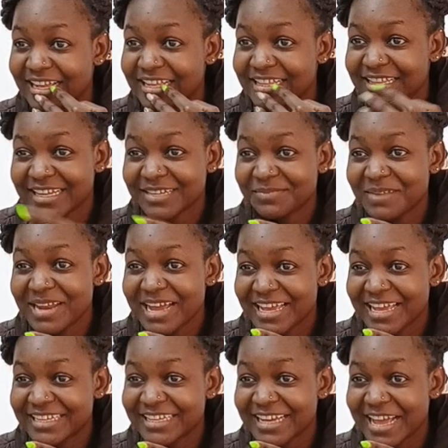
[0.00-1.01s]
That
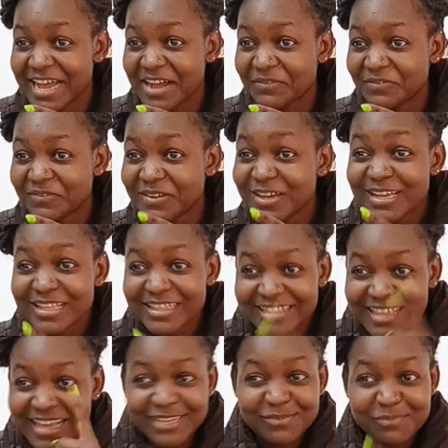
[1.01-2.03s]
blanket I have,
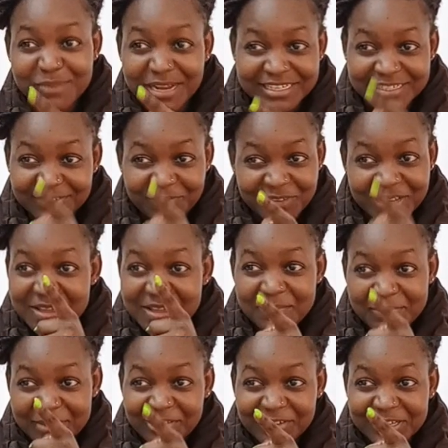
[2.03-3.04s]
that breastfeeding
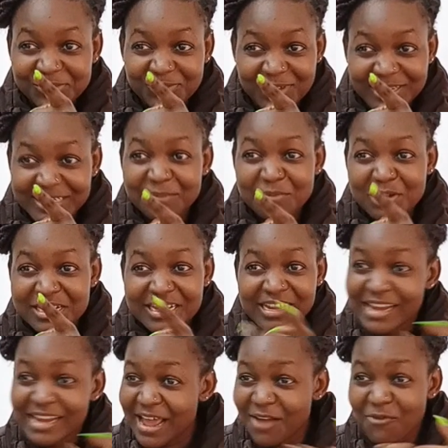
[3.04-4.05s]
pillow is what I'm
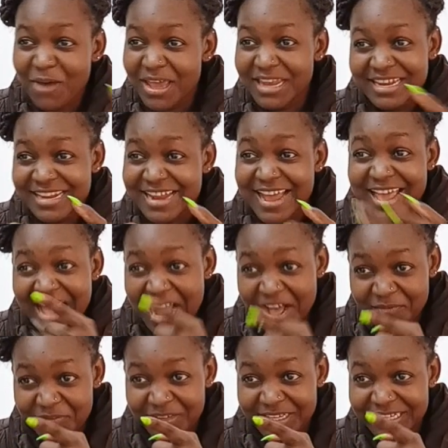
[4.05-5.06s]
wondering, like, why did I
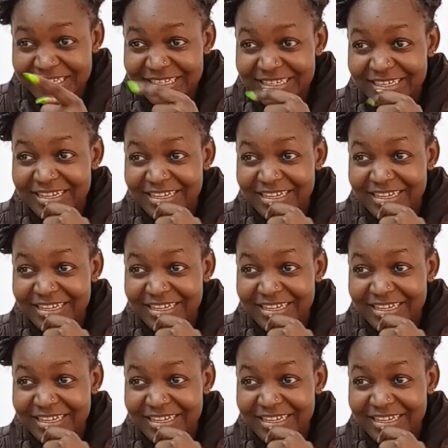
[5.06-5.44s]
have it?